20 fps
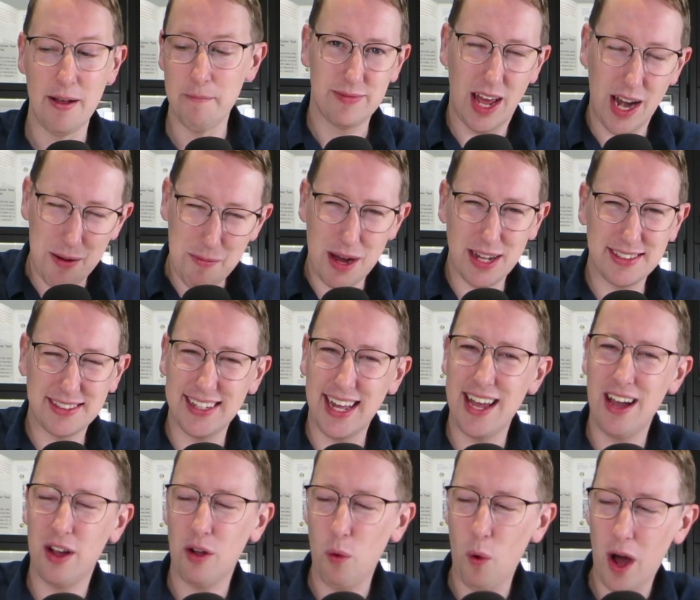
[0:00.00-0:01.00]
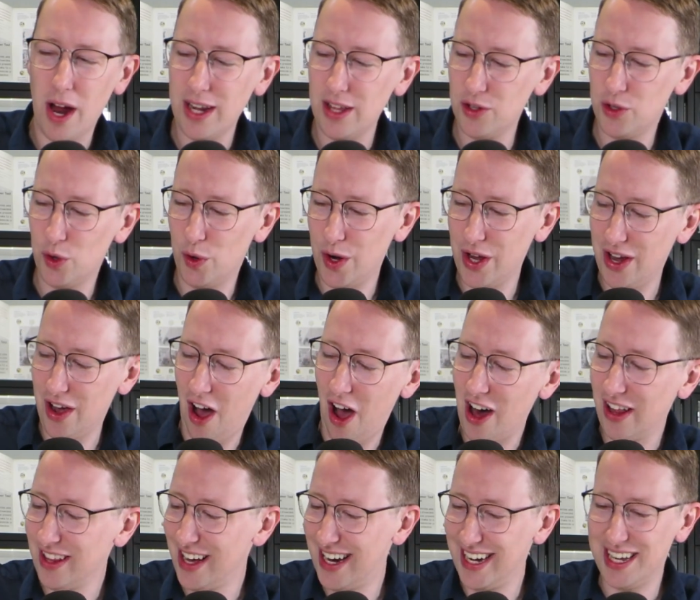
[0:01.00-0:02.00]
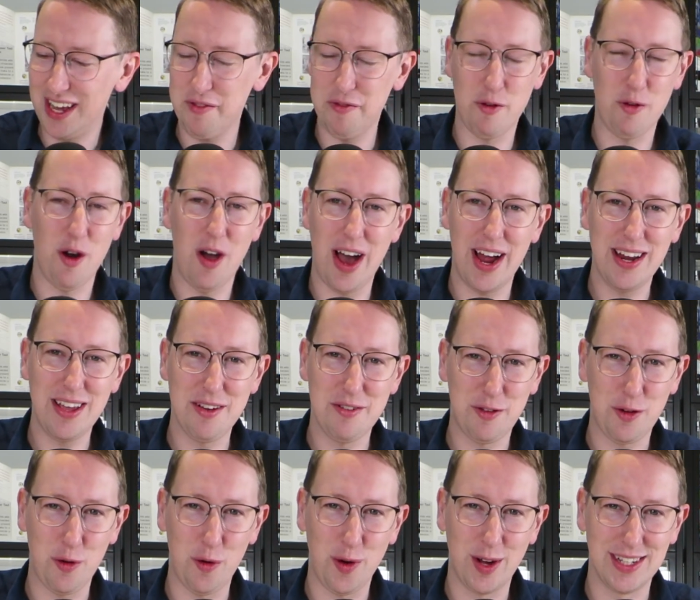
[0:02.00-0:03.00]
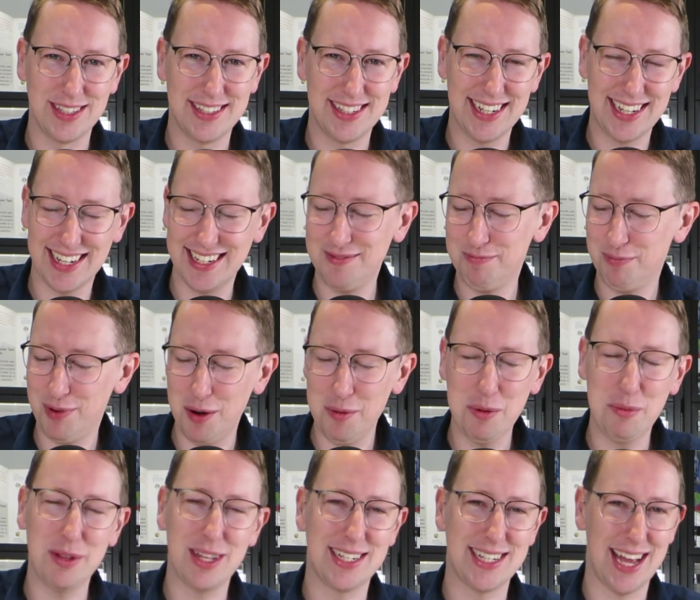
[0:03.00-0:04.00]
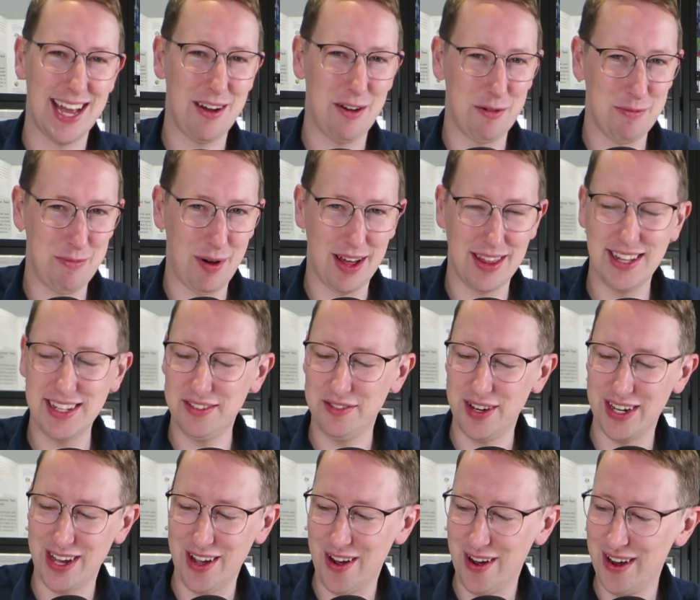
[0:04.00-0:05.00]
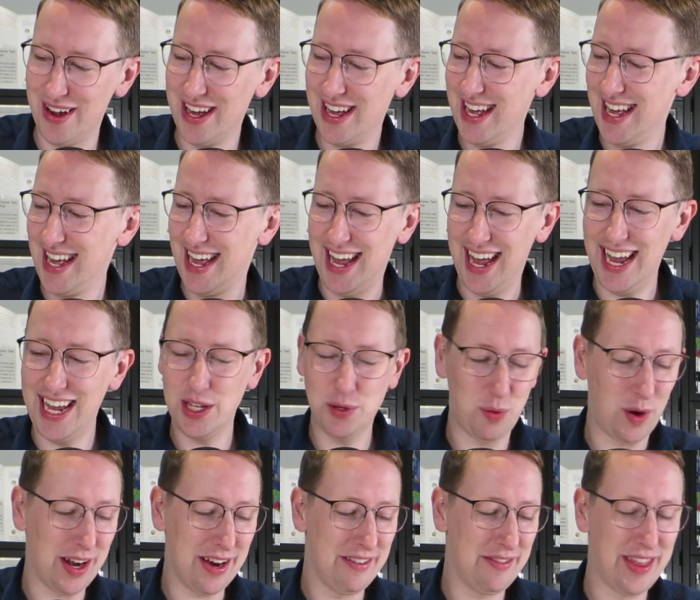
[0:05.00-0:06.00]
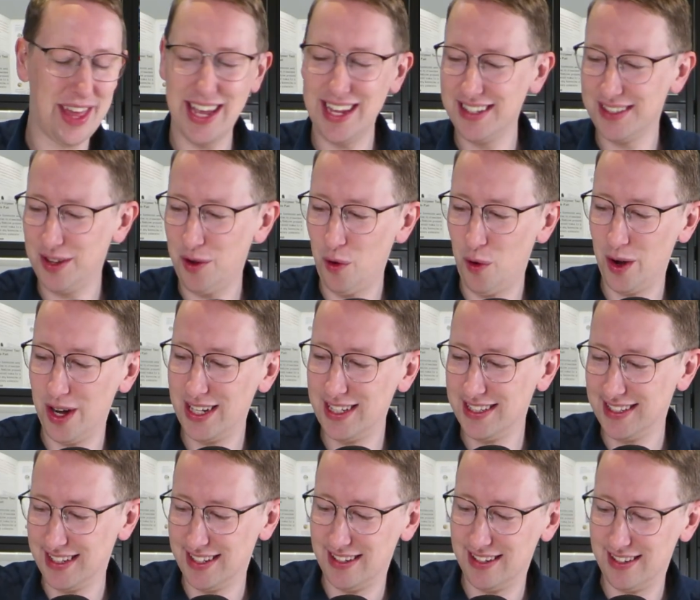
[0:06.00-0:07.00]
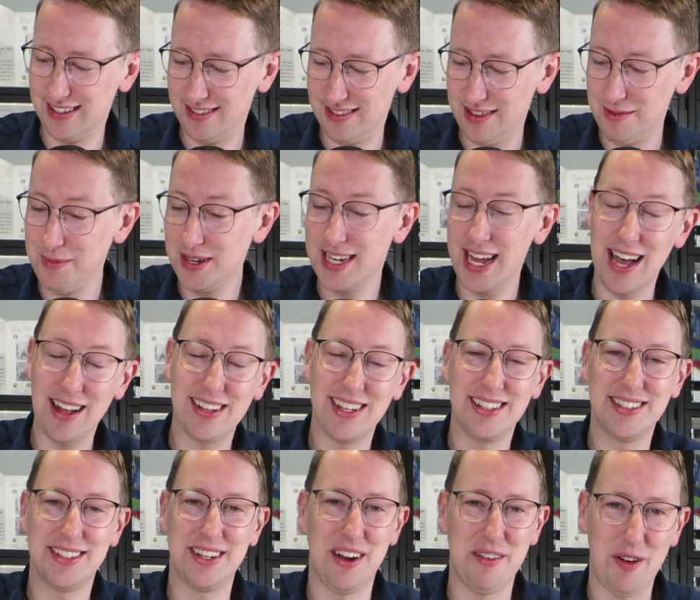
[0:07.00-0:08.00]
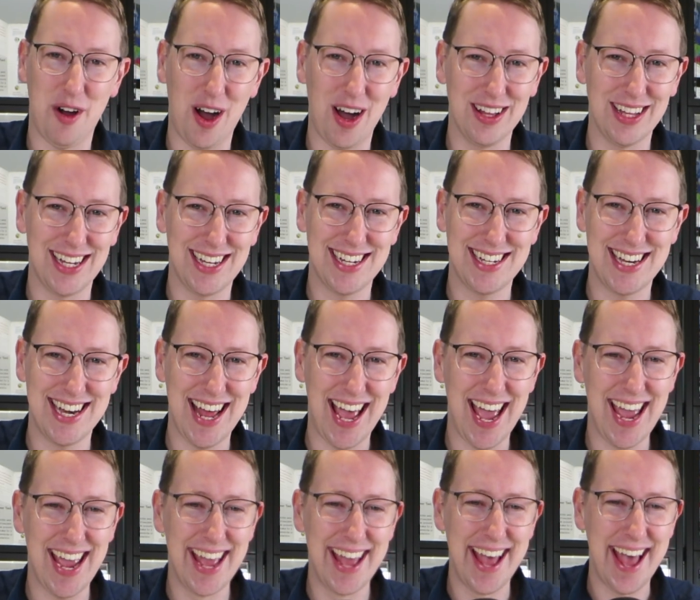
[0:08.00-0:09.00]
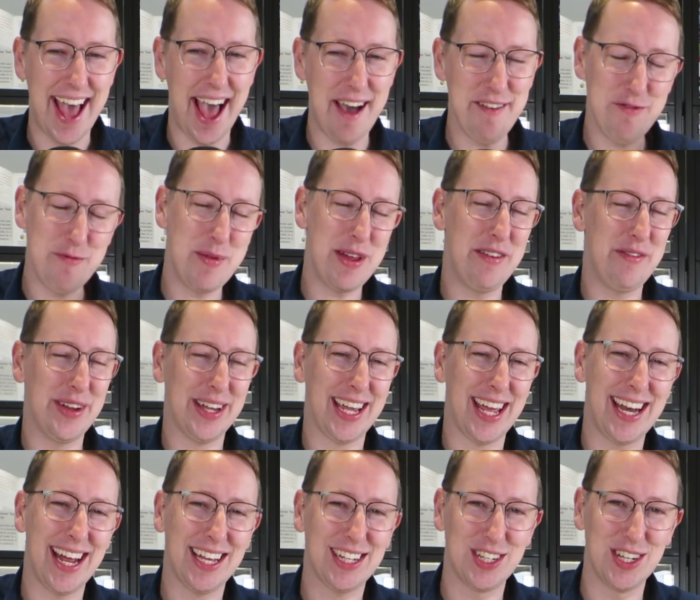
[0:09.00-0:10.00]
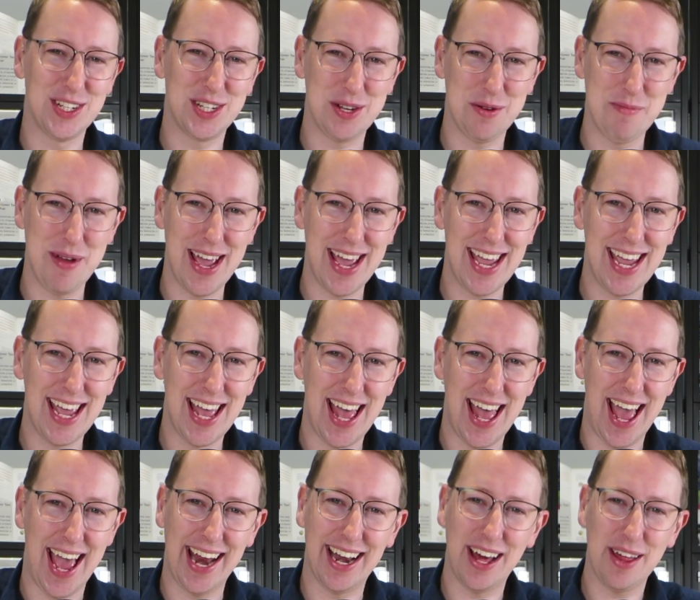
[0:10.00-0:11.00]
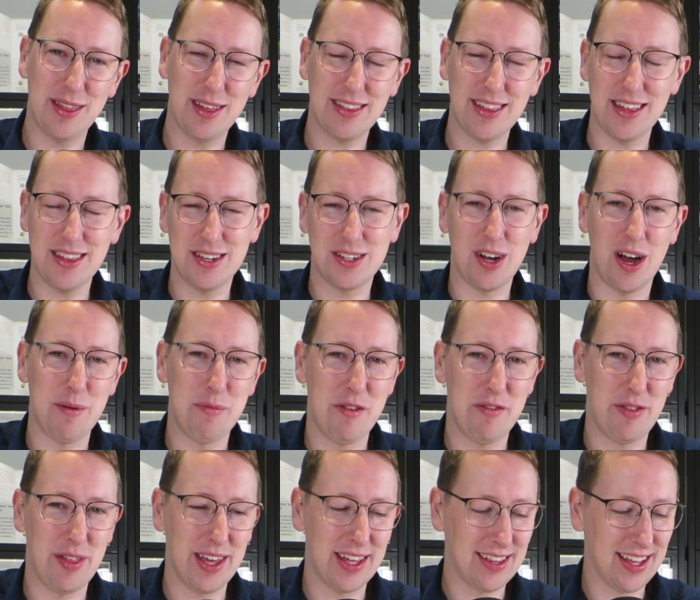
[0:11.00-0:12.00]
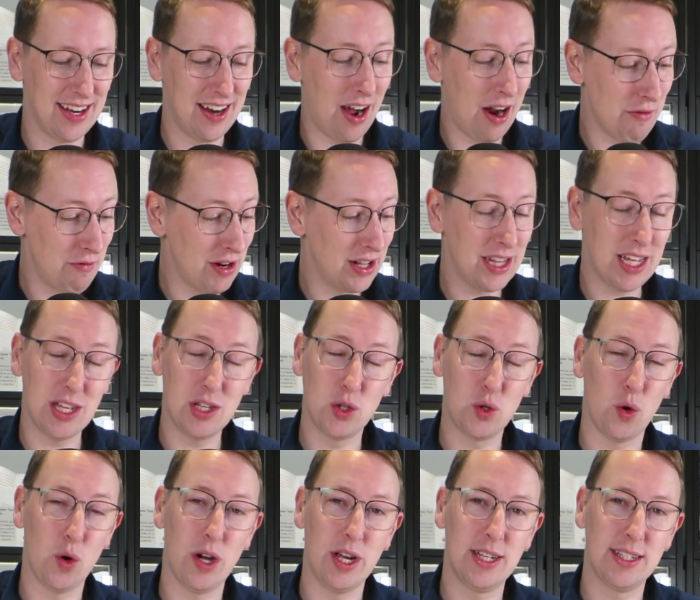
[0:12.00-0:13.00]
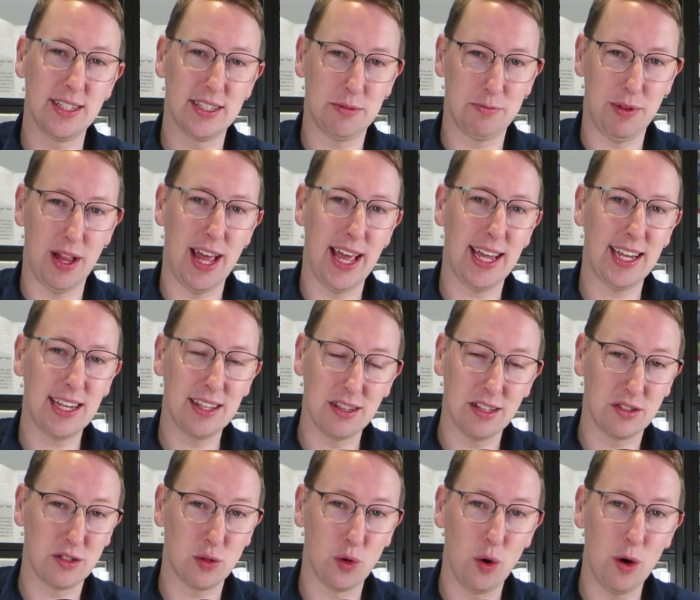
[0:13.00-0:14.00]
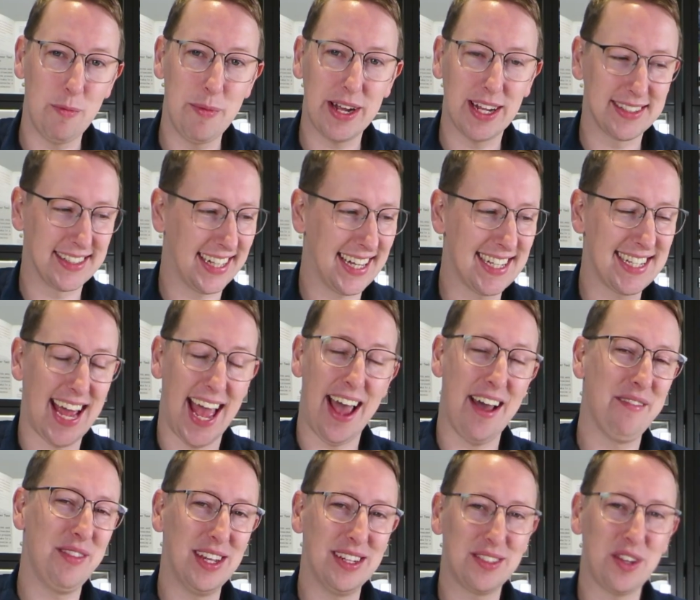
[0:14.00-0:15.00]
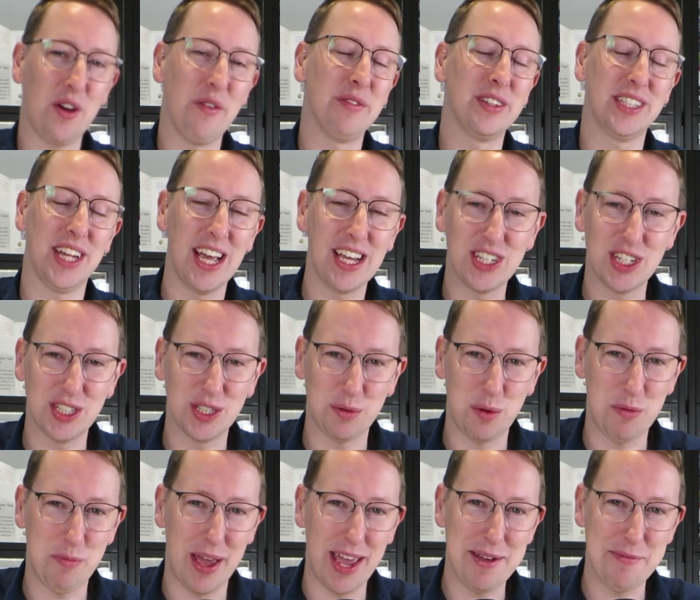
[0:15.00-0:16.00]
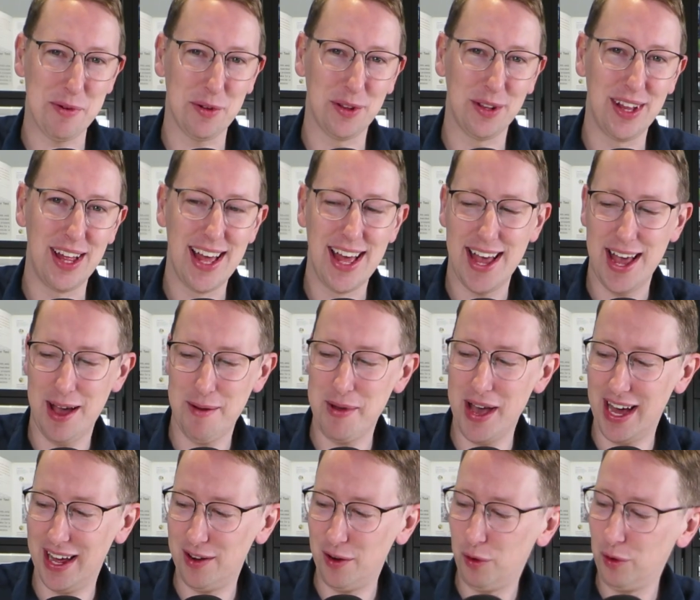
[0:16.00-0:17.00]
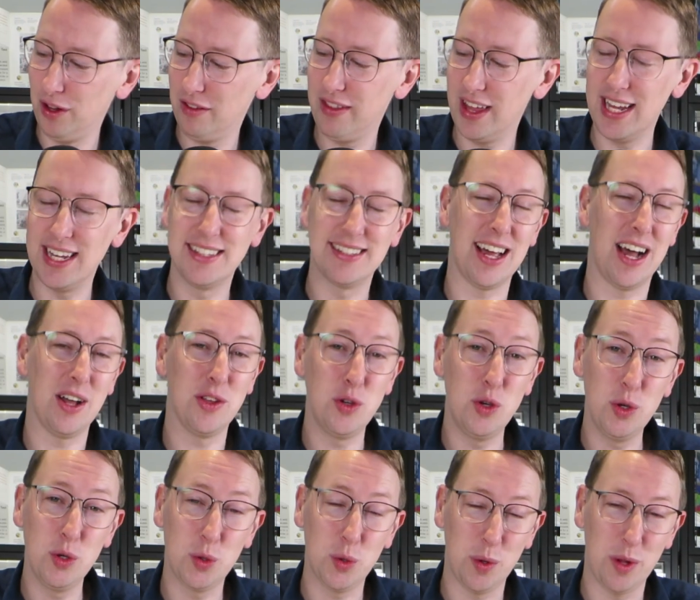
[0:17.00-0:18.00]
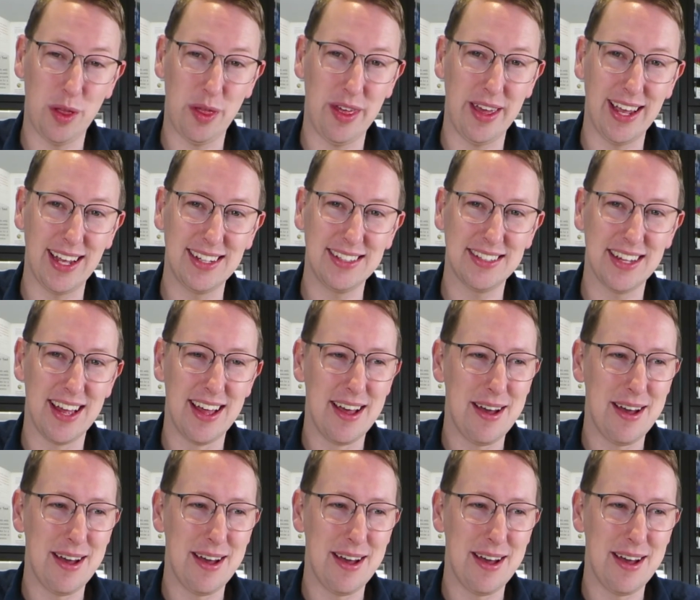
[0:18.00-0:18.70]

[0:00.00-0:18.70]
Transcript: And I must say, I quite enjoy highlighting a variety of coins. You can probably tell by this video, each one of these coins and the medallions that I've highlighted today have a bit of a connection to me, and I think they're the type of thing that I really enjoy displaying in the store because I get to have these conversations with people about all of these unusual things,